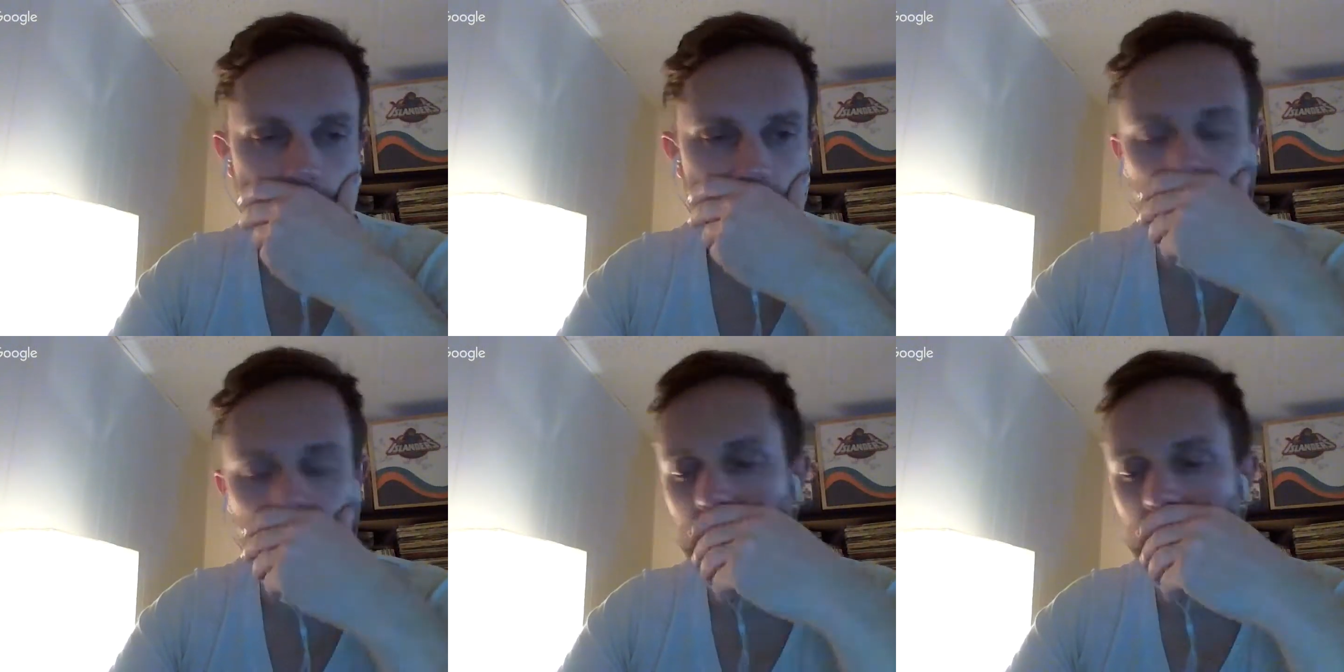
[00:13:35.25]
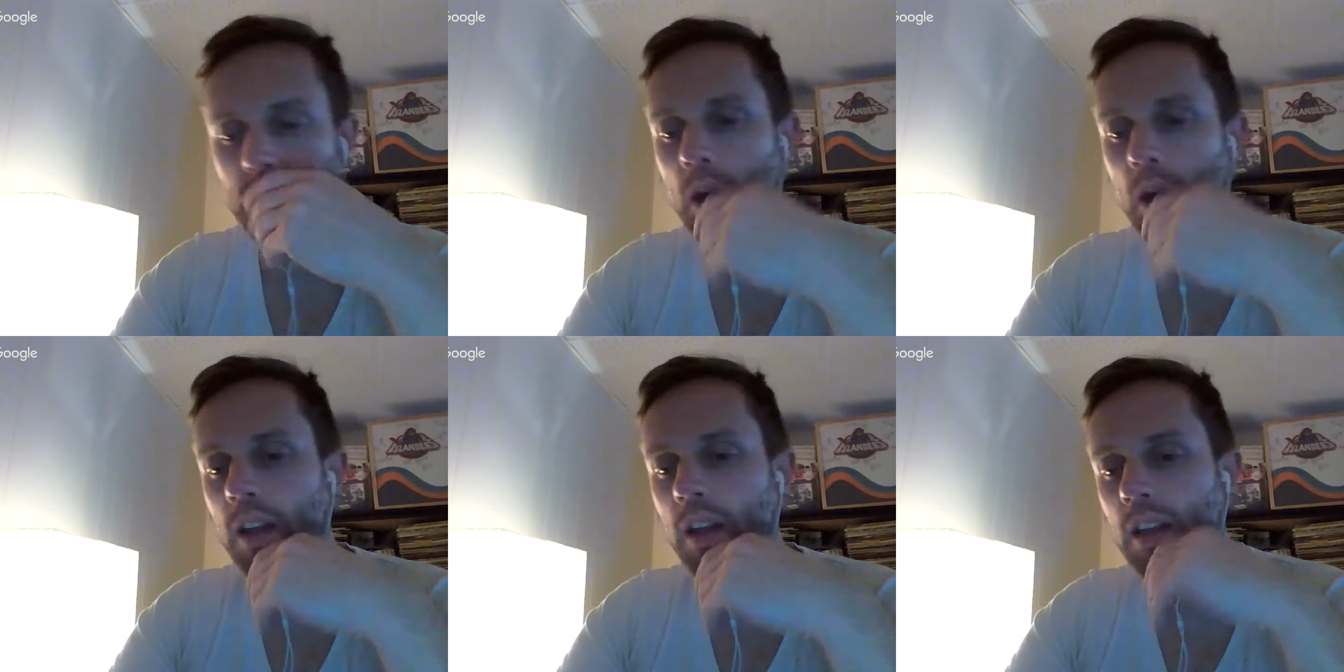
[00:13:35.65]
So
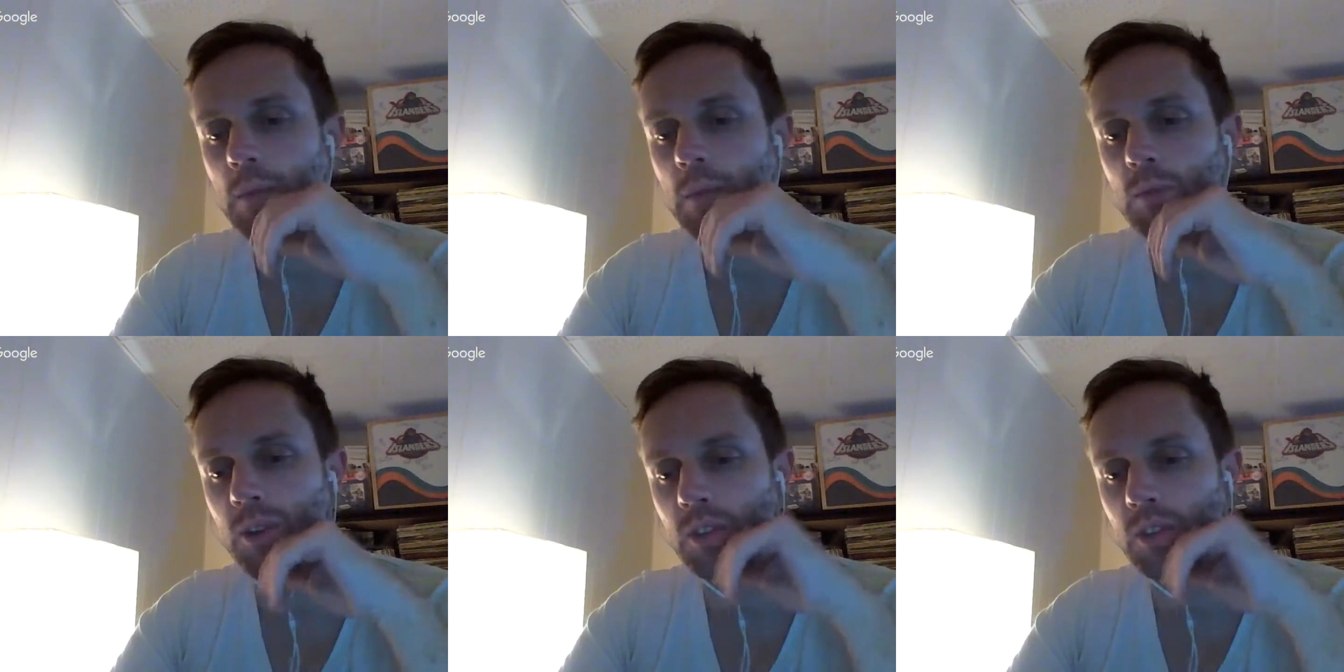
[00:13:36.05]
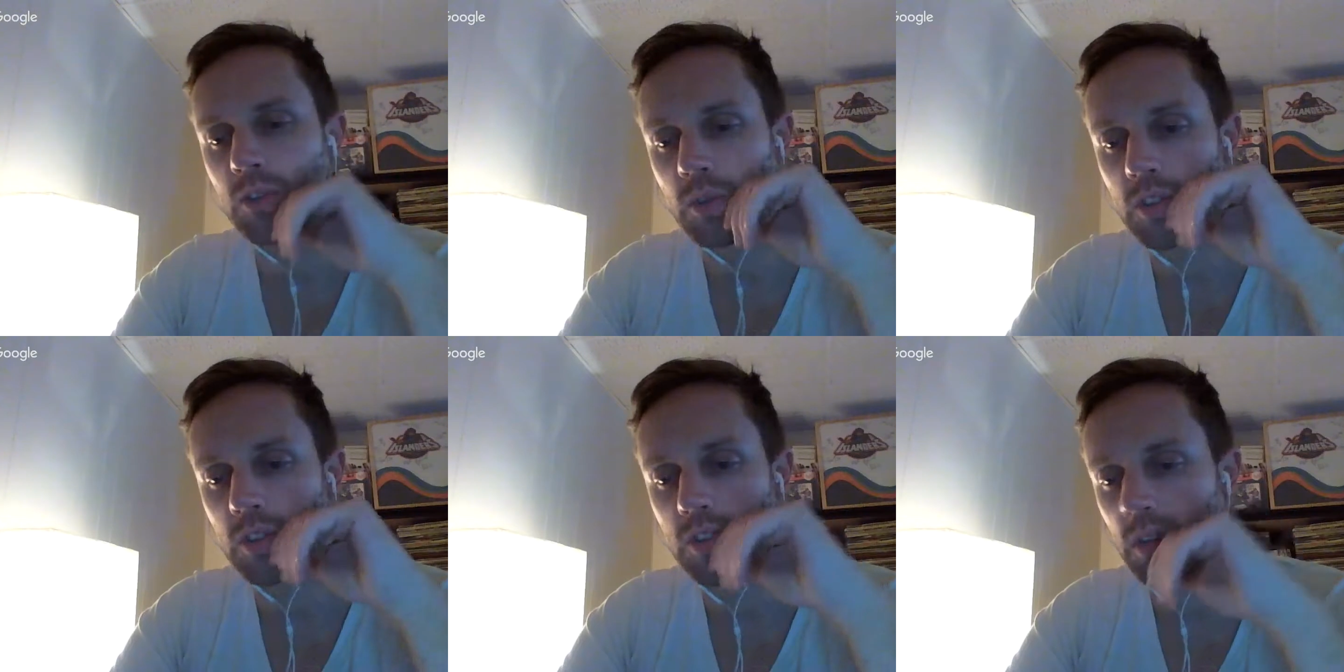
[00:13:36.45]
that's why games 1 and
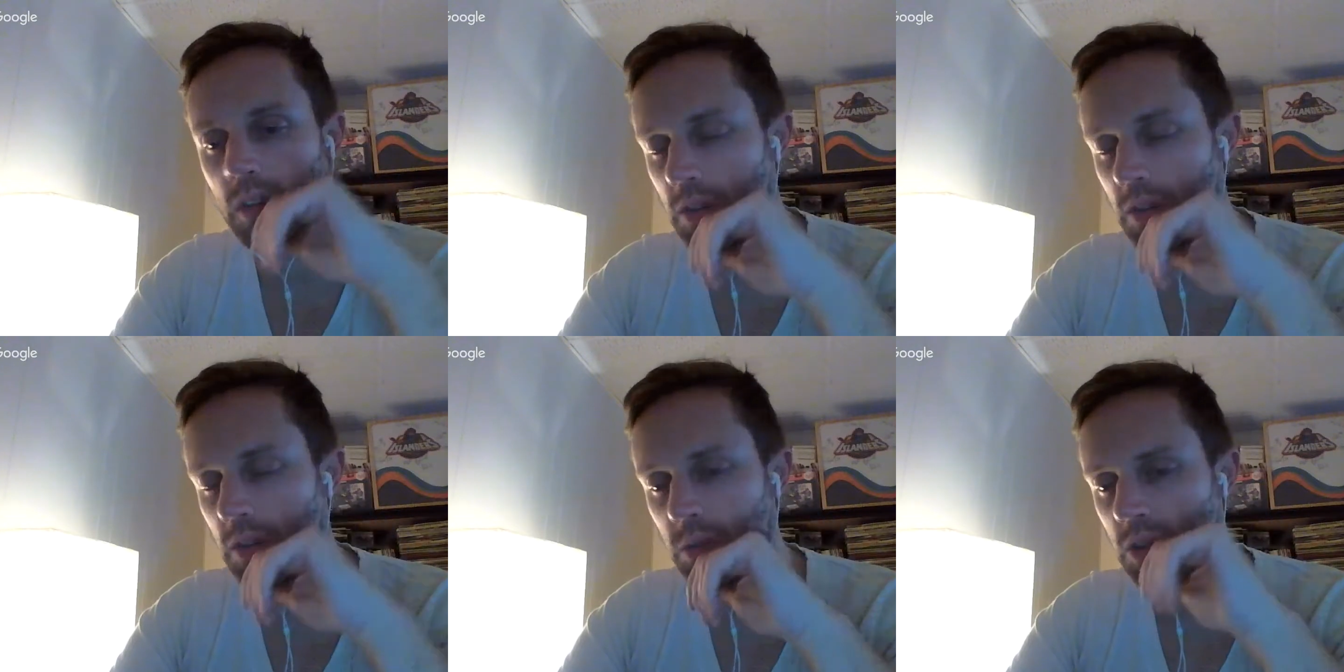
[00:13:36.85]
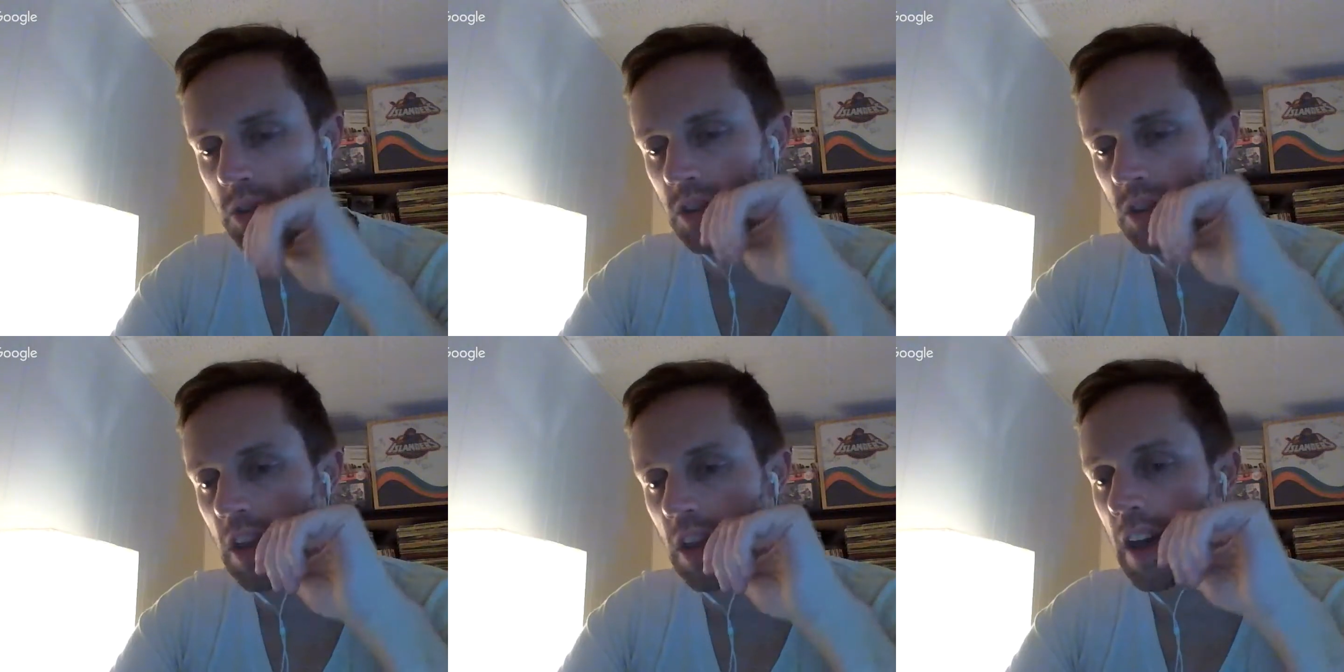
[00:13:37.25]
2 of the series were
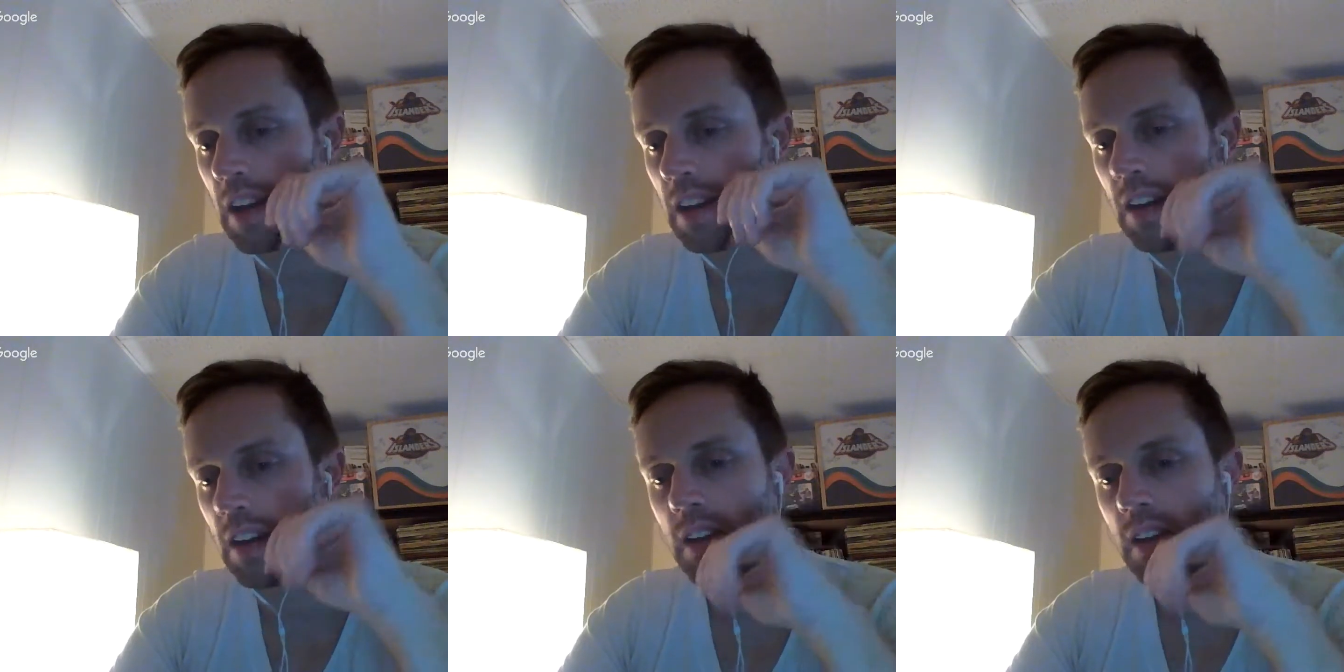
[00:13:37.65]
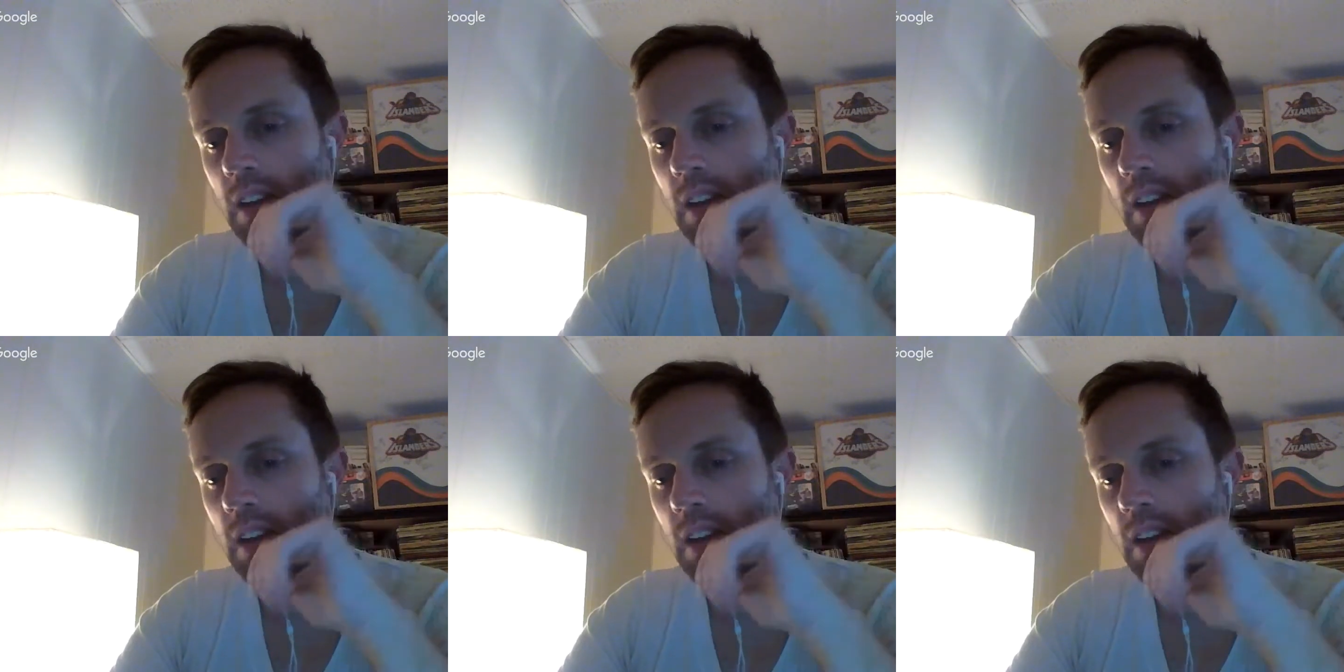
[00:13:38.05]
just that